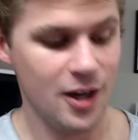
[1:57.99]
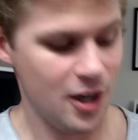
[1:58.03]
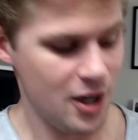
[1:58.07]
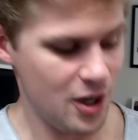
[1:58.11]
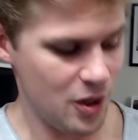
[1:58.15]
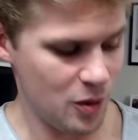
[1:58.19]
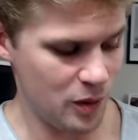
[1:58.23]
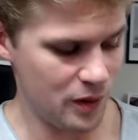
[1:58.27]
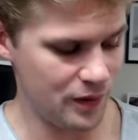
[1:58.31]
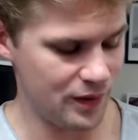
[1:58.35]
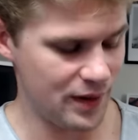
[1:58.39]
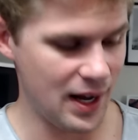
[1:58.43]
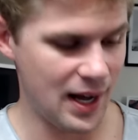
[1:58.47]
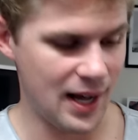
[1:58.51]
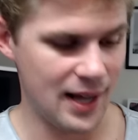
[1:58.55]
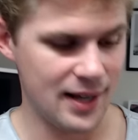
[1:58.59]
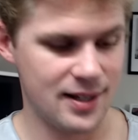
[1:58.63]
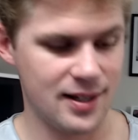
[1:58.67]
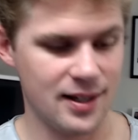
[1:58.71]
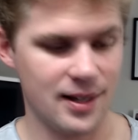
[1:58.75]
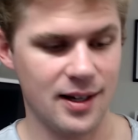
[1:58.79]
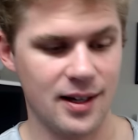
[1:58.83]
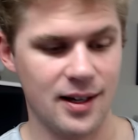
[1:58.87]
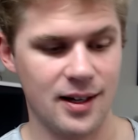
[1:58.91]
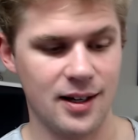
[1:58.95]
We've got
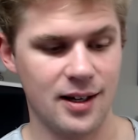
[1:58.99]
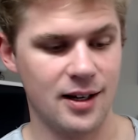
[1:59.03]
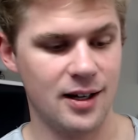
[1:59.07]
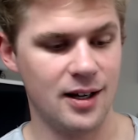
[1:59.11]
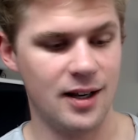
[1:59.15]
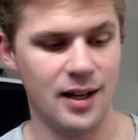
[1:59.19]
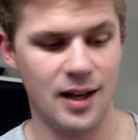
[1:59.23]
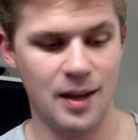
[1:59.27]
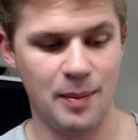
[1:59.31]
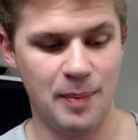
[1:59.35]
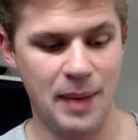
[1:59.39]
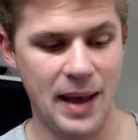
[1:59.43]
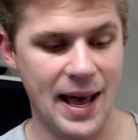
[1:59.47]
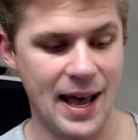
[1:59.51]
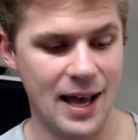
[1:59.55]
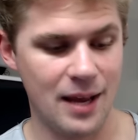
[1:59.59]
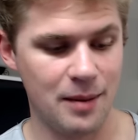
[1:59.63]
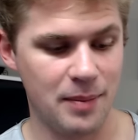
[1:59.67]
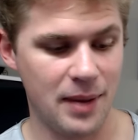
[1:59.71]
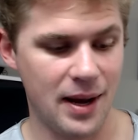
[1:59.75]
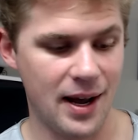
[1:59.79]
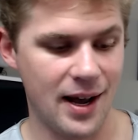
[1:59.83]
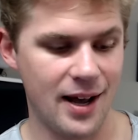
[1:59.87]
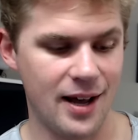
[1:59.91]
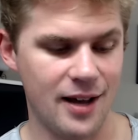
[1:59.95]
a pad
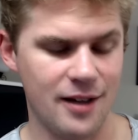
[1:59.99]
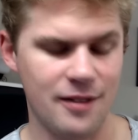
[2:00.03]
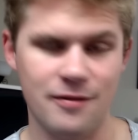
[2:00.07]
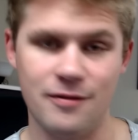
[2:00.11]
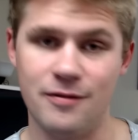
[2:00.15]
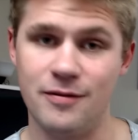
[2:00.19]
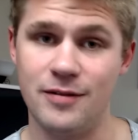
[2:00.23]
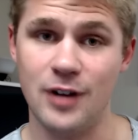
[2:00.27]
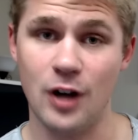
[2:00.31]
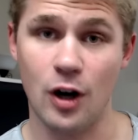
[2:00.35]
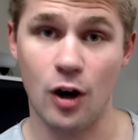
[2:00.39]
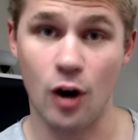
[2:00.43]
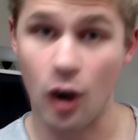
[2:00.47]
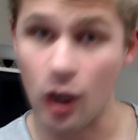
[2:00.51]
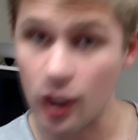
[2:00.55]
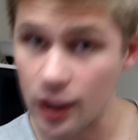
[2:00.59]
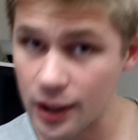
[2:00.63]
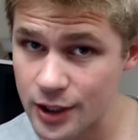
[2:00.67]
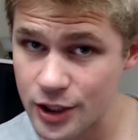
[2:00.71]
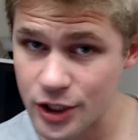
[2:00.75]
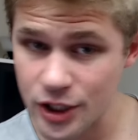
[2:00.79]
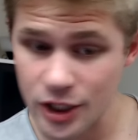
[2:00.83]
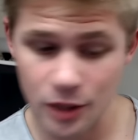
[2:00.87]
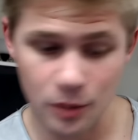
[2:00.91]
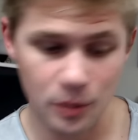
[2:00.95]
by
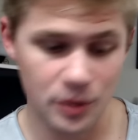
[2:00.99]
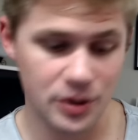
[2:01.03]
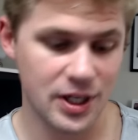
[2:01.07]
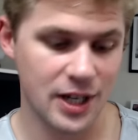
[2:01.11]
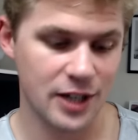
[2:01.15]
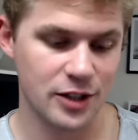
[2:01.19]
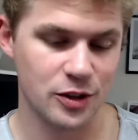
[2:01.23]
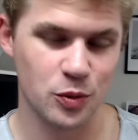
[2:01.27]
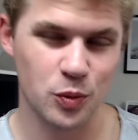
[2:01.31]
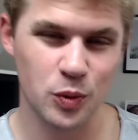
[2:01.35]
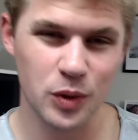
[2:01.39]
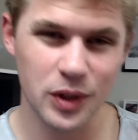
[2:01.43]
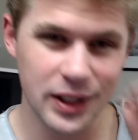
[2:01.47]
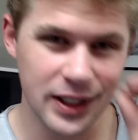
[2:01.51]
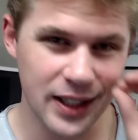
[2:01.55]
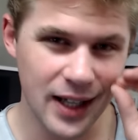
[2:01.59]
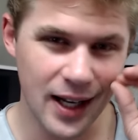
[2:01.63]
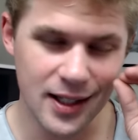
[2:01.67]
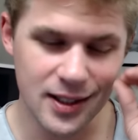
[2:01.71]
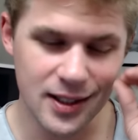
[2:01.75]
VRology, which has a really nice,